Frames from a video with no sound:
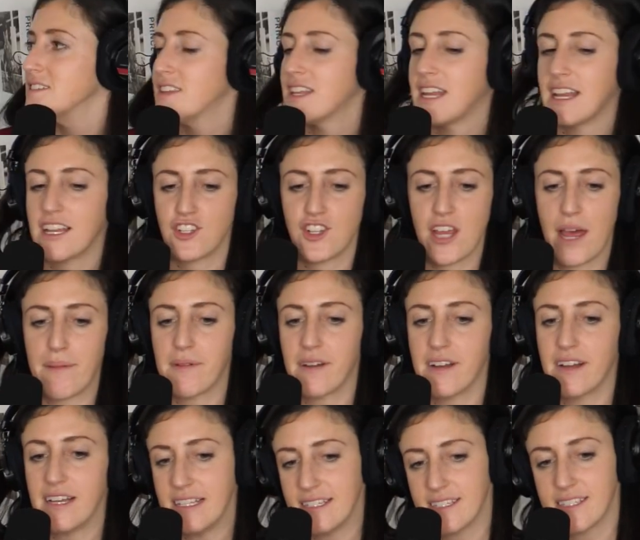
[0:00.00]
the next
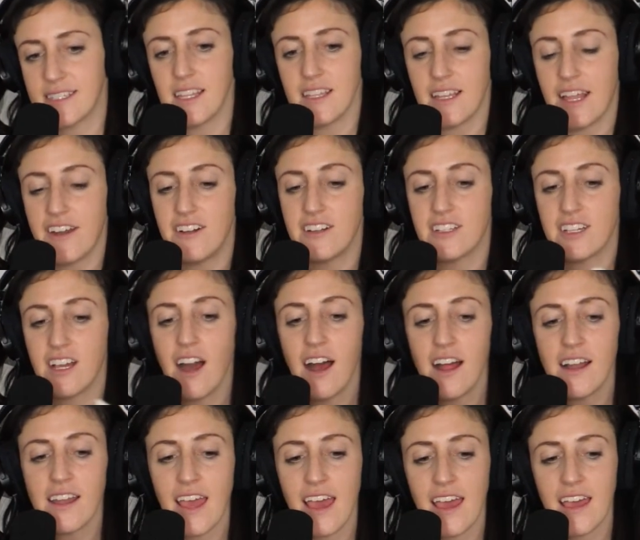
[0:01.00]
chapter is the letter to
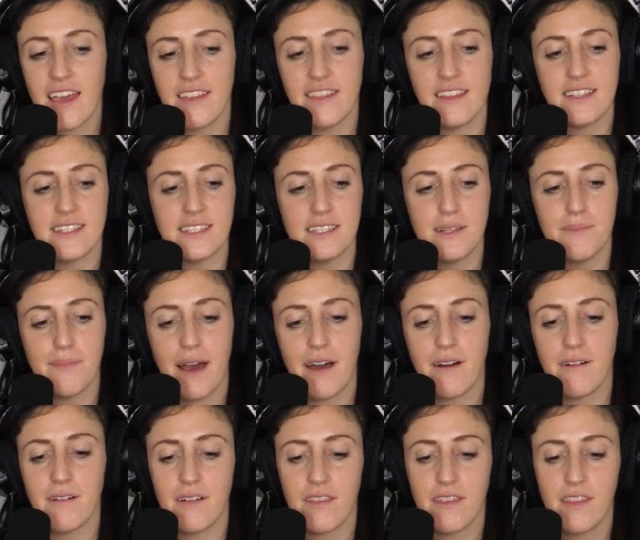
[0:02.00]
Kanye, and this is
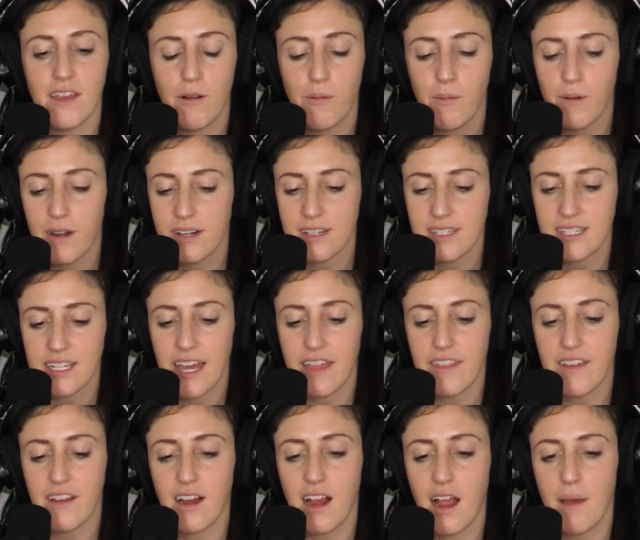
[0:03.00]
about their work
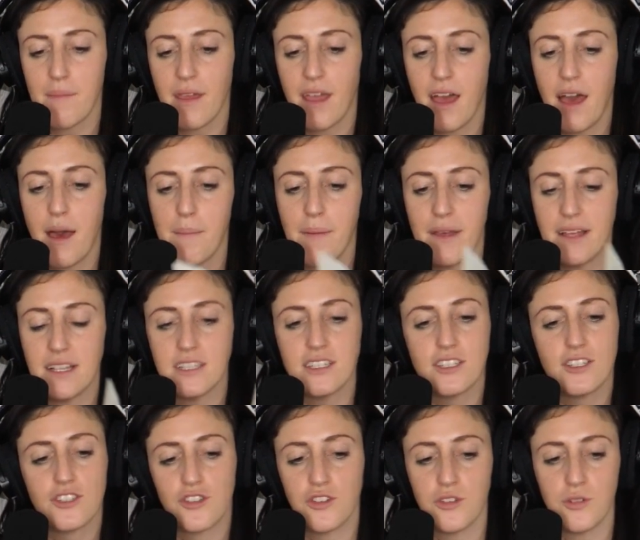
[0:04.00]
together coming up
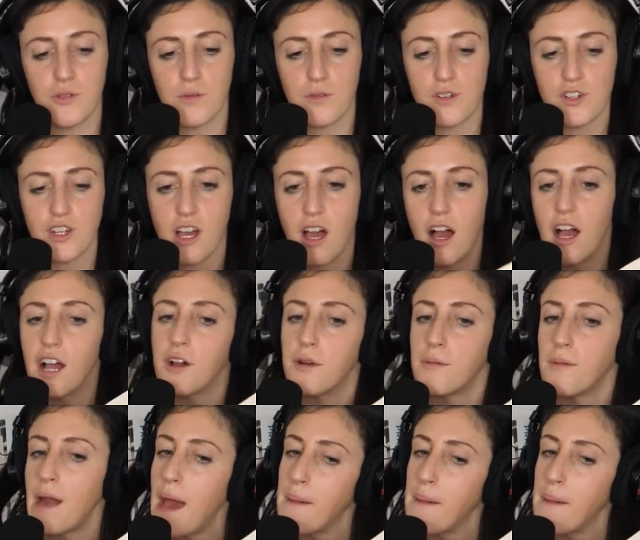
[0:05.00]
as two Chicago